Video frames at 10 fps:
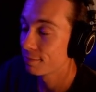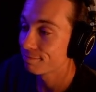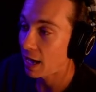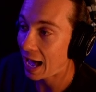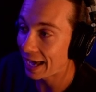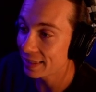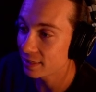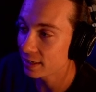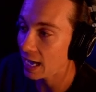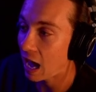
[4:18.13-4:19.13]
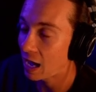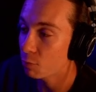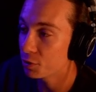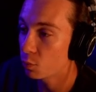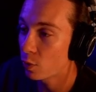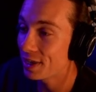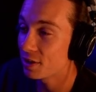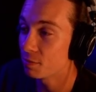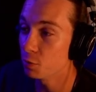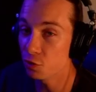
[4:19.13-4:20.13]
I think I would weigh the
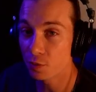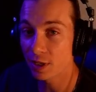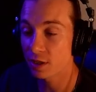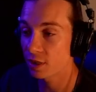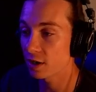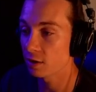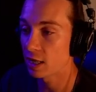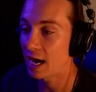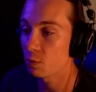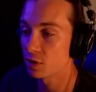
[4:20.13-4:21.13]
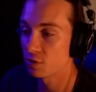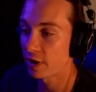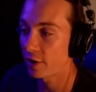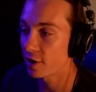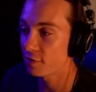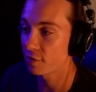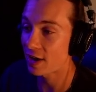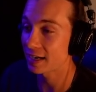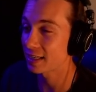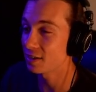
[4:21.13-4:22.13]
movement thing a lot with Zverev. The
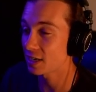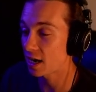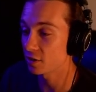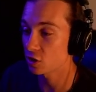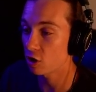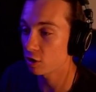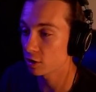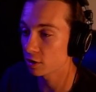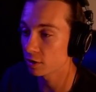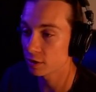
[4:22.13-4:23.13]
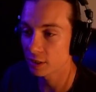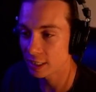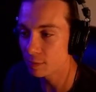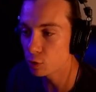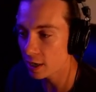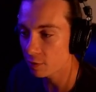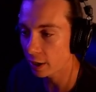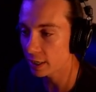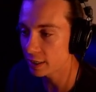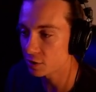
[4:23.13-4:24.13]
fact that he's kind of taller, he moves
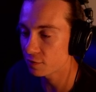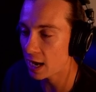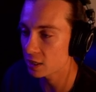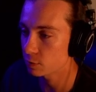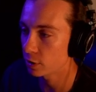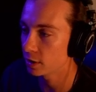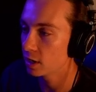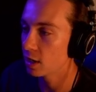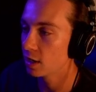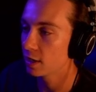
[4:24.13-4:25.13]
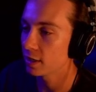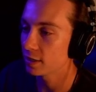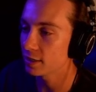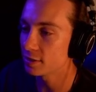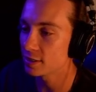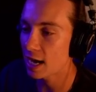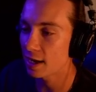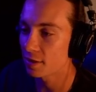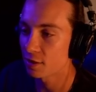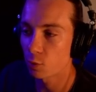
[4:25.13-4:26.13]
right, he's fast, but he's
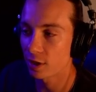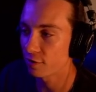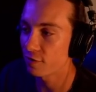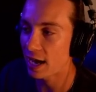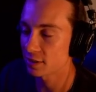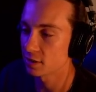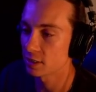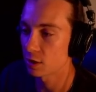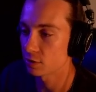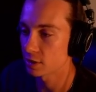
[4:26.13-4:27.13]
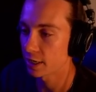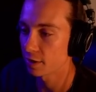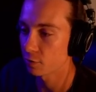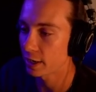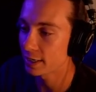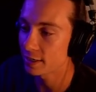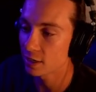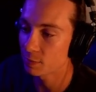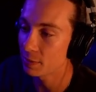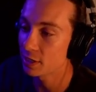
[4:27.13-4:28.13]
not one of the fastest, I would say, right?
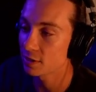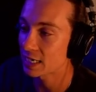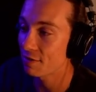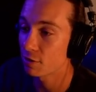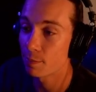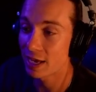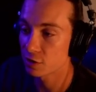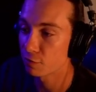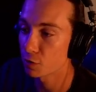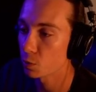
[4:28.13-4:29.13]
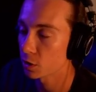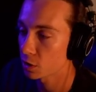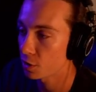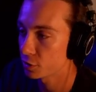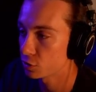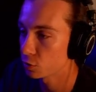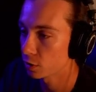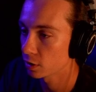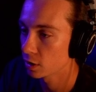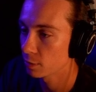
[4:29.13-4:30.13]
Maybe doesn't have the best footwork on the tour,
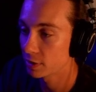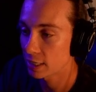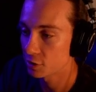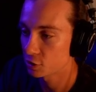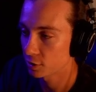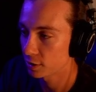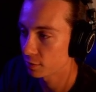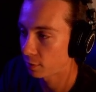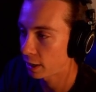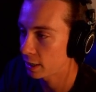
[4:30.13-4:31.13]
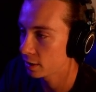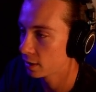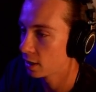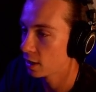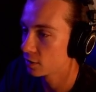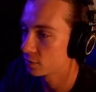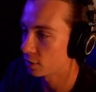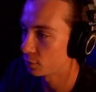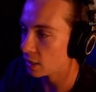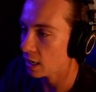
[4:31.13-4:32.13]
potentially, right?
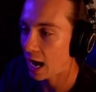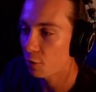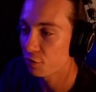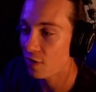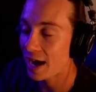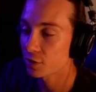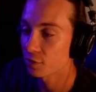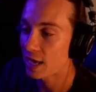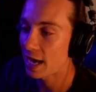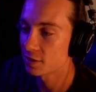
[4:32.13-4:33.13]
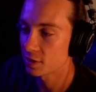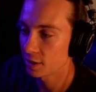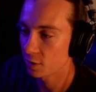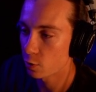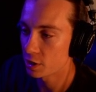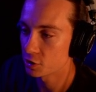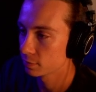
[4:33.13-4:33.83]
So I would factor that into the equation.